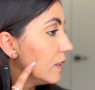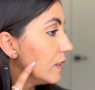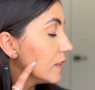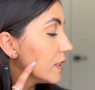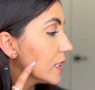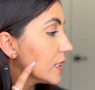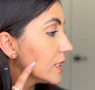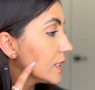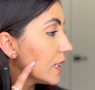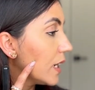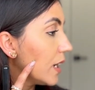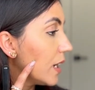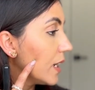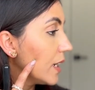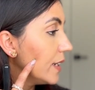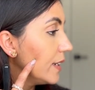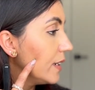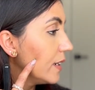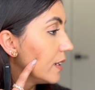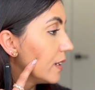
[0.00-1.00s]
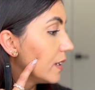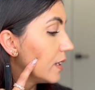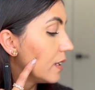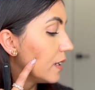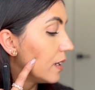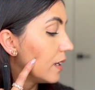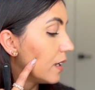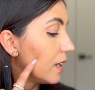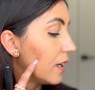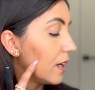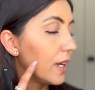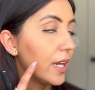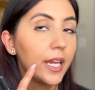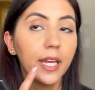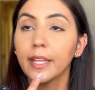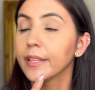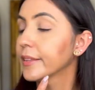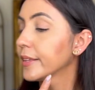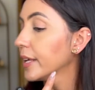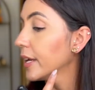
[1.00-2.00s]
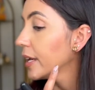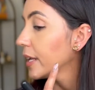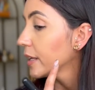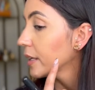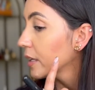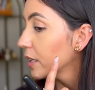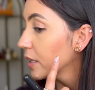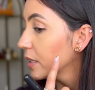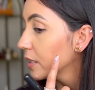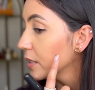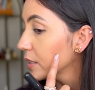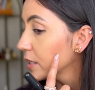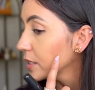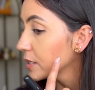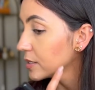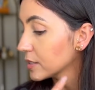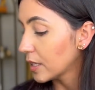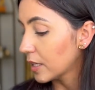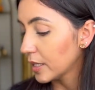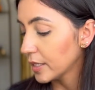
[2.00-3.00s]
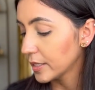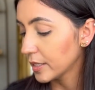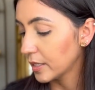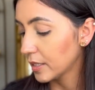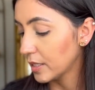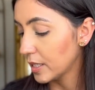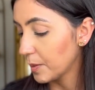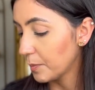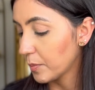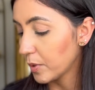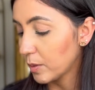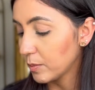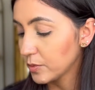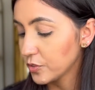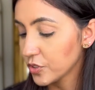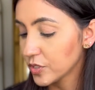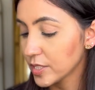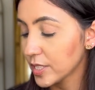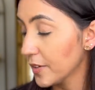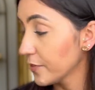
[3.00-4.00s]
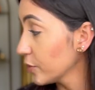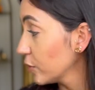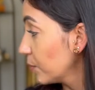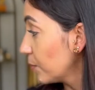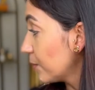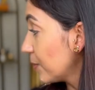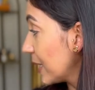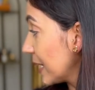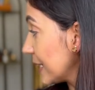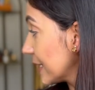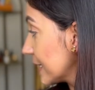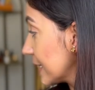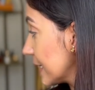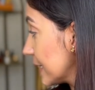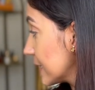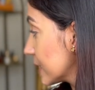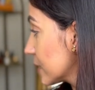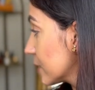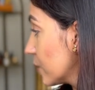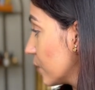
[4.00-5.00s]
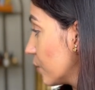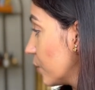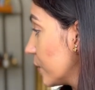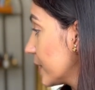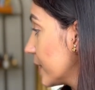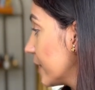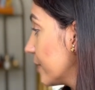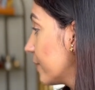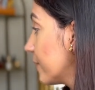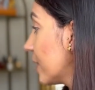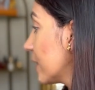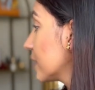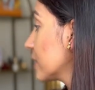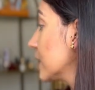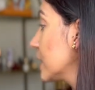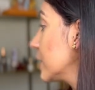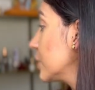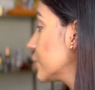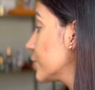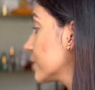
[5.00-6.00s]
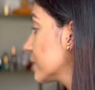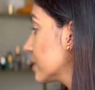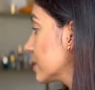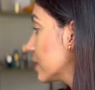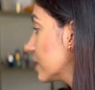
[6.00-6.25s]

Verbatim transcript: this side and then this side I probably just have to blend it with the foundation